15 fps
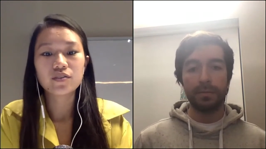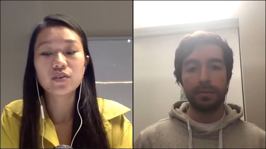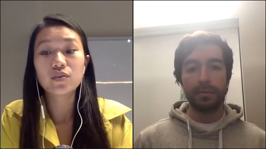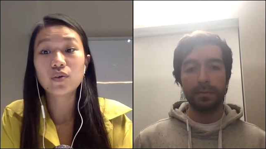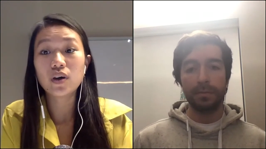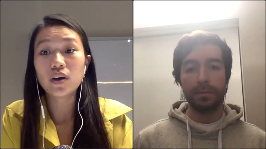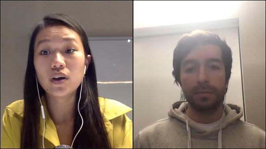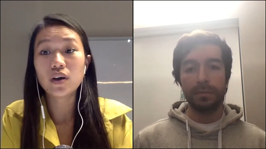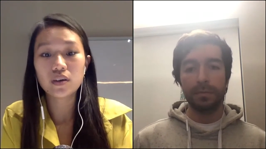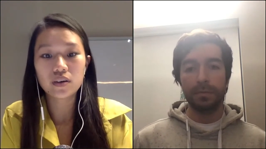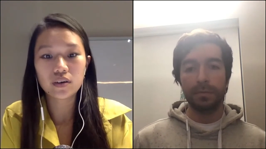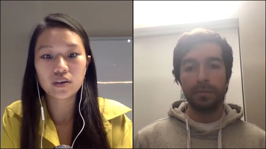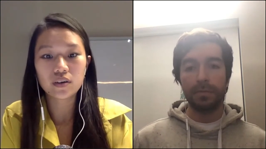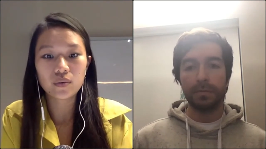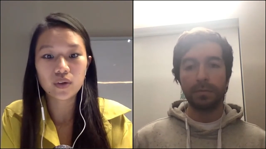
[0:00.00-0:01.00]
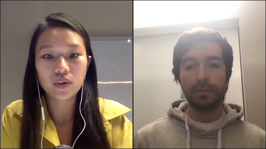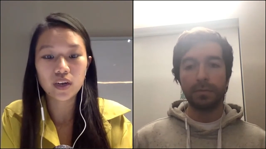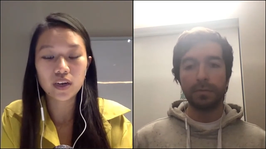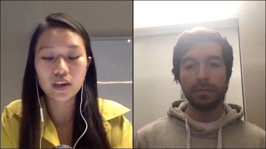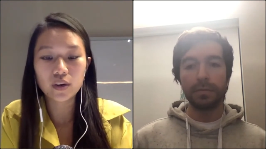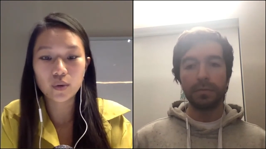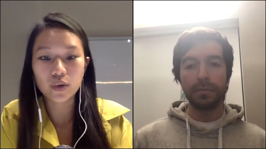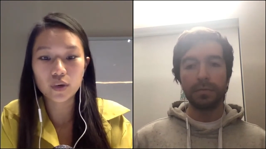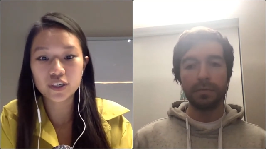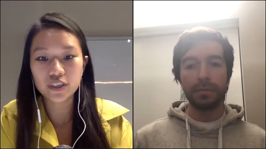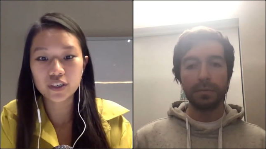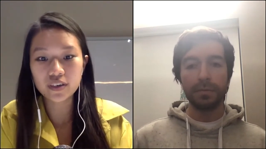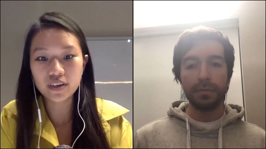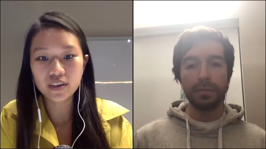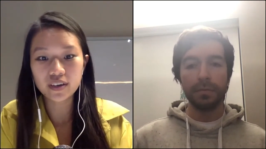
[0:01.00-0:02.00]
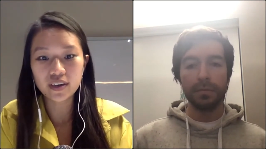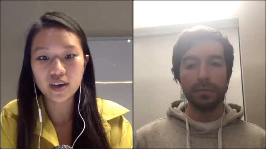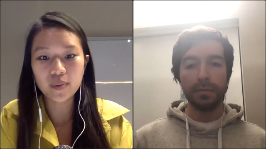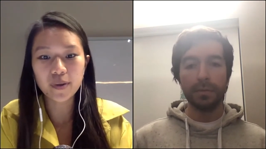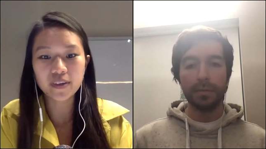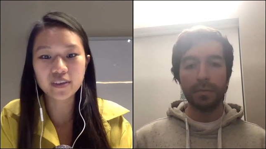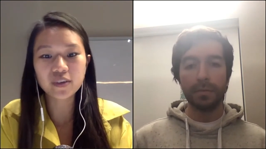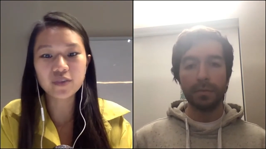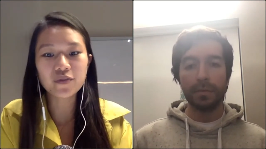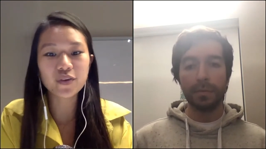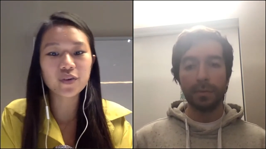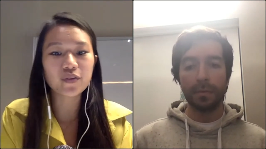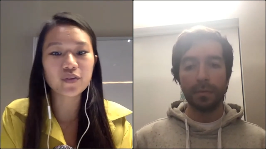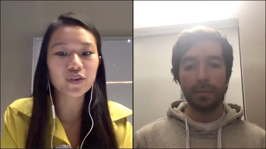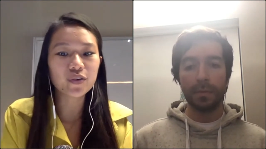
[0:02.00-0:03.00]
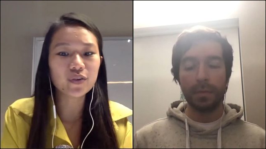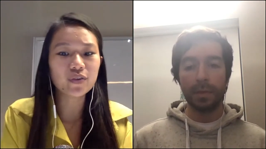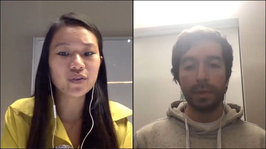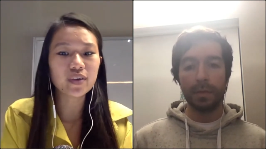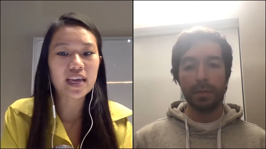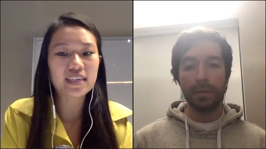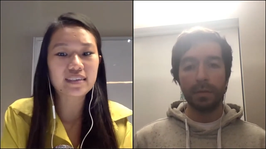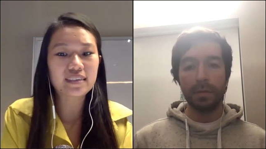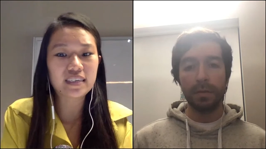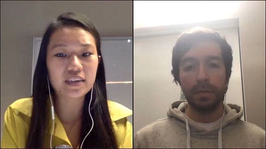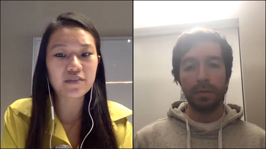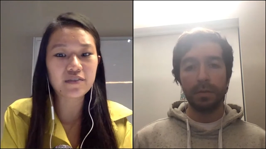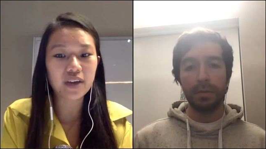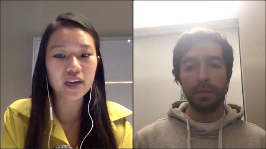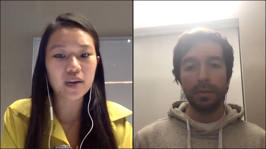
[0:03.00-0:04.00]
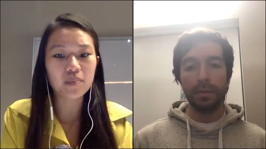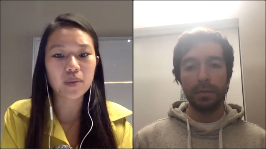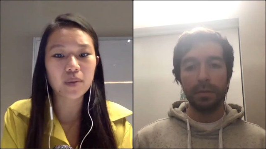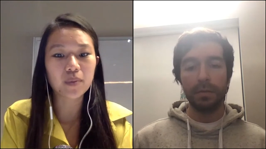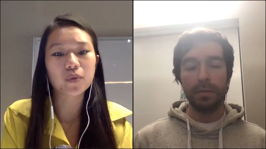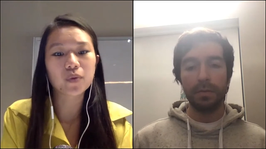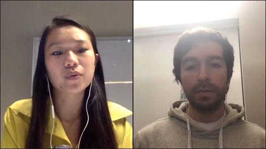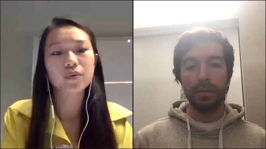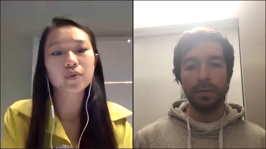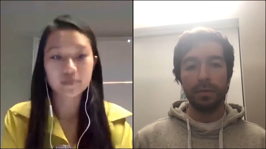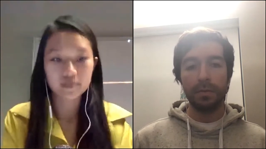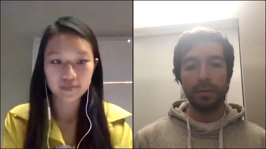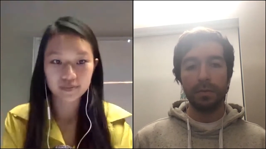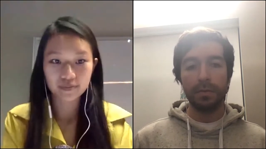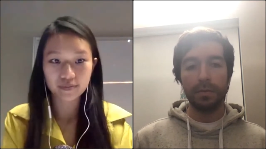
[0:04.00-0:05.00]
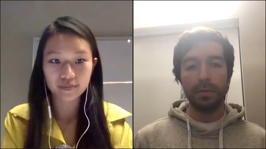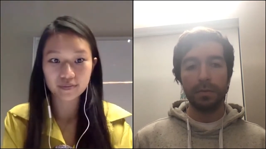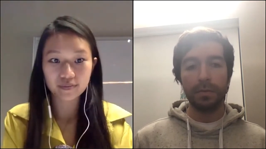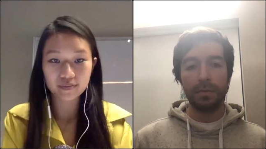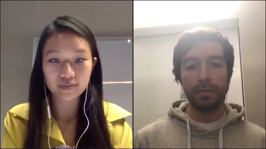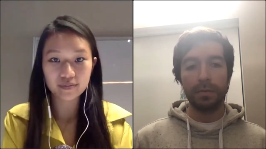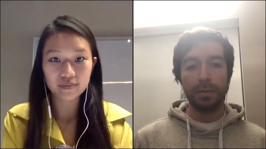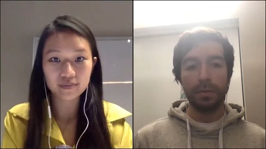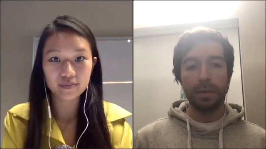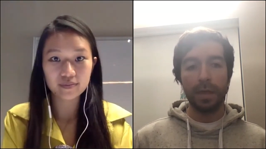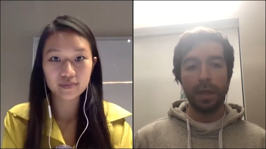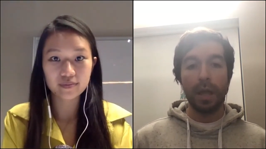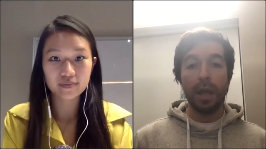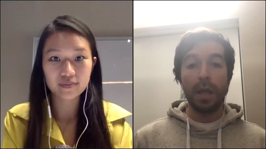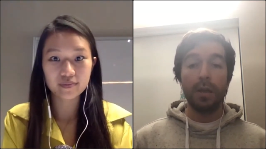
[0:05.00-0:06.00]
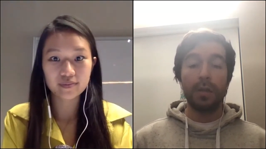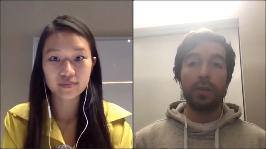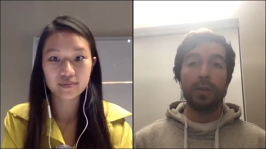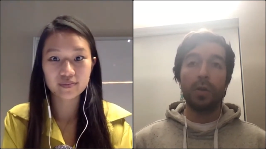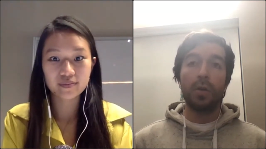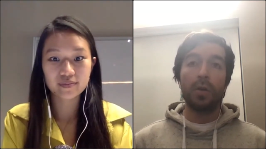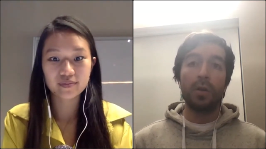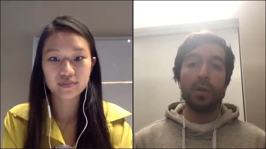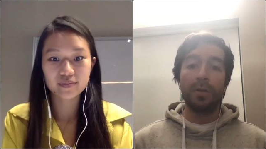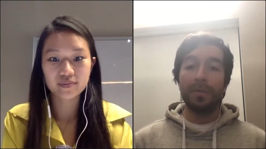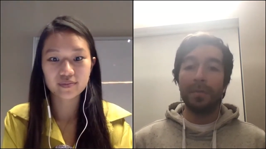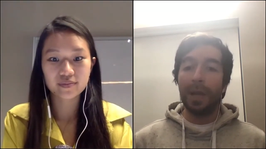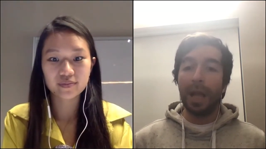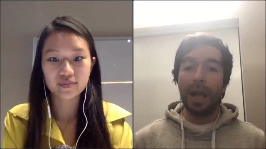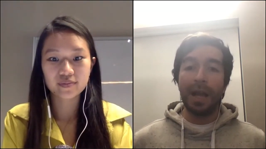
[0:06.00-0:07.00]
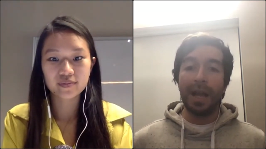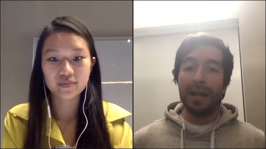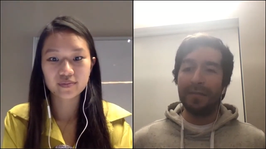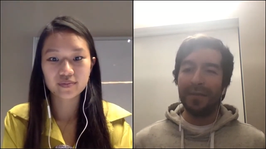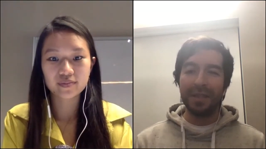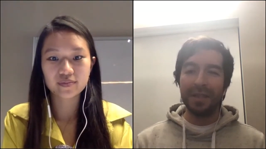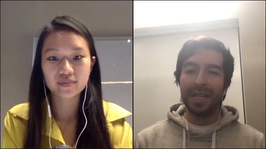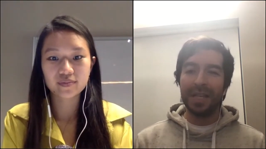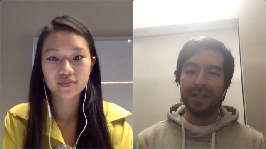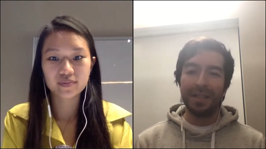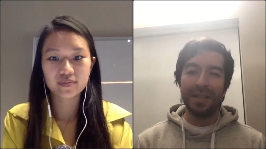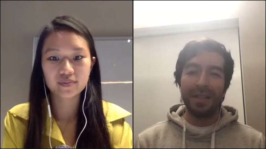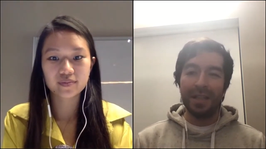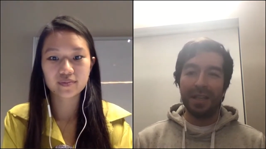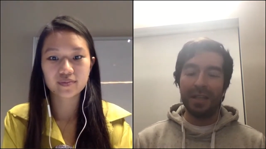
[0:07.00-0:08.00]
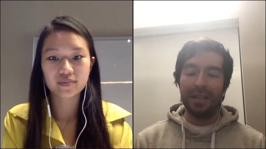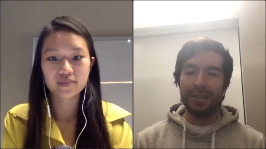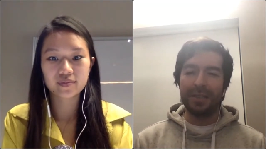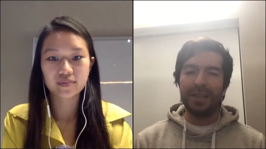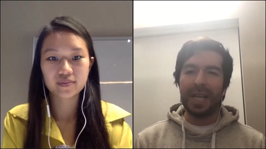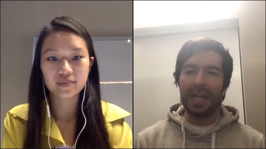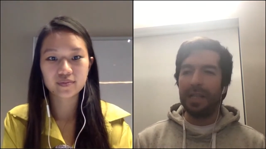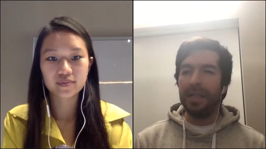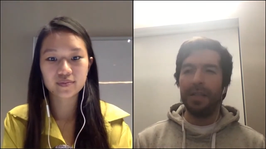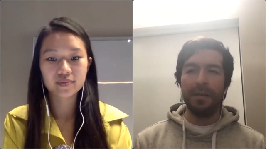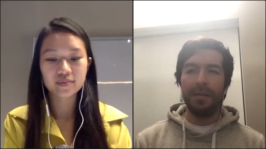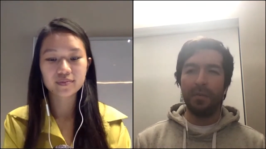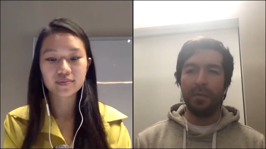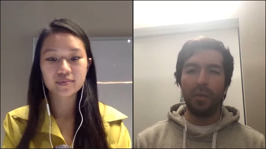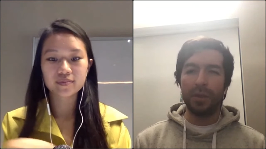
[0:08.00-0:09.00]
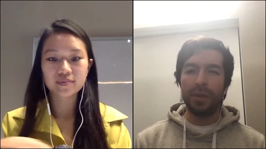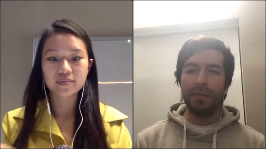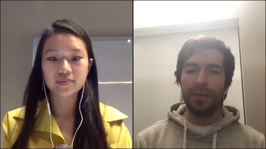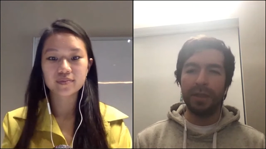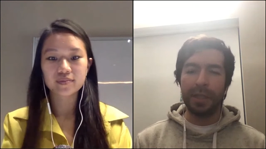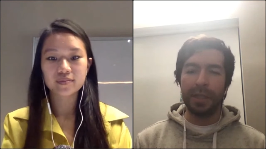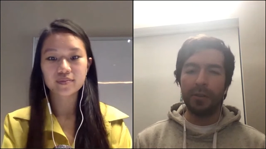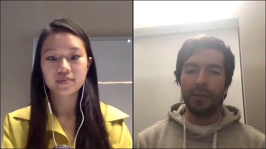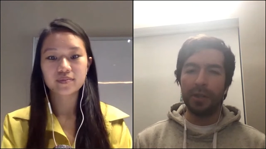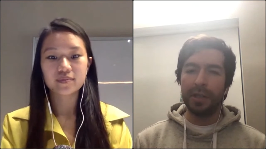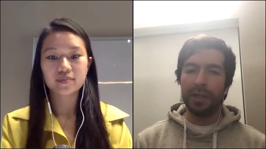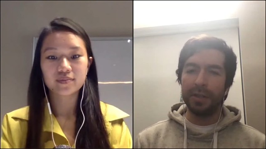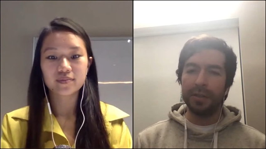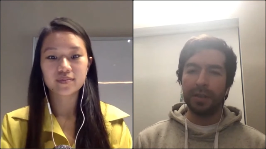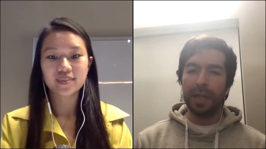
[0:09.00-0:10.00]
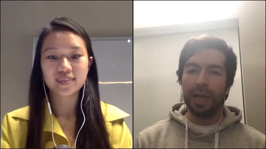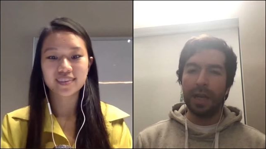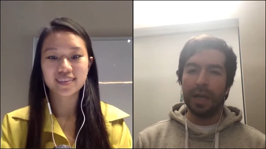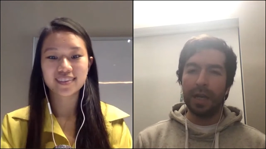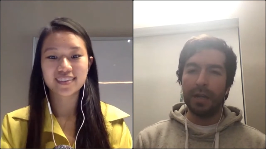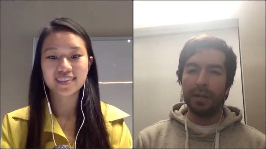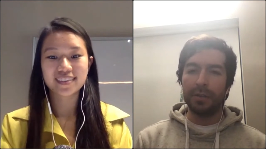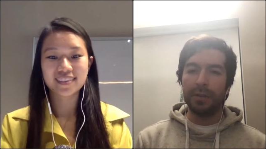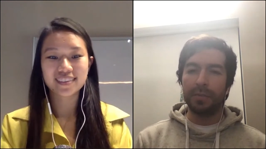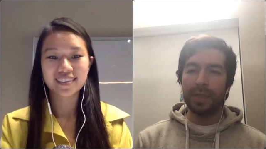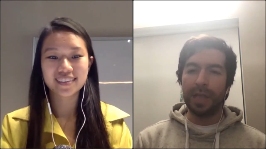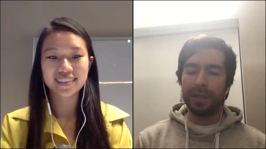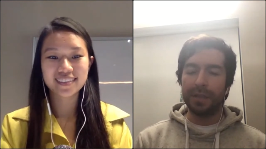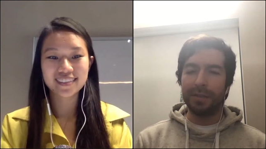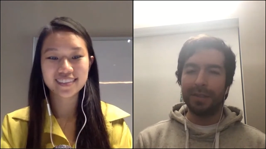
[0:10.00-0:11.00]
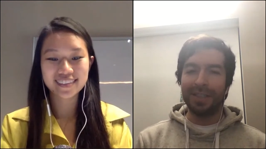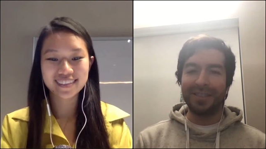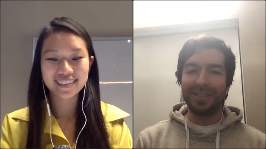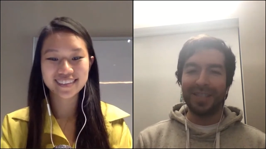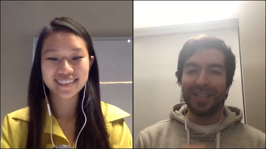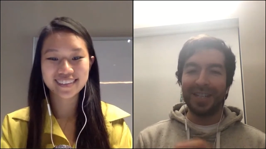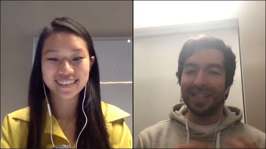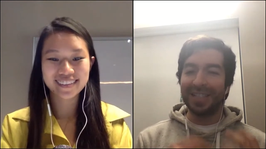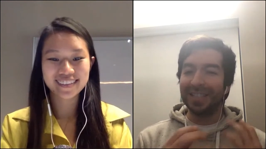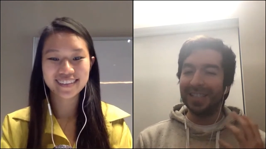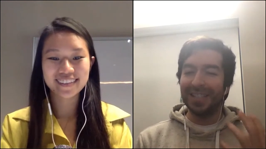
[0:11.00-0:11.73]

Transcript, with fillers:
Speaker 1: So, a, a question: A personal view of you is DeFi a bubble?
Speaker 2: So uh, I think like sadly, most of the technologies uh, sometimes they start like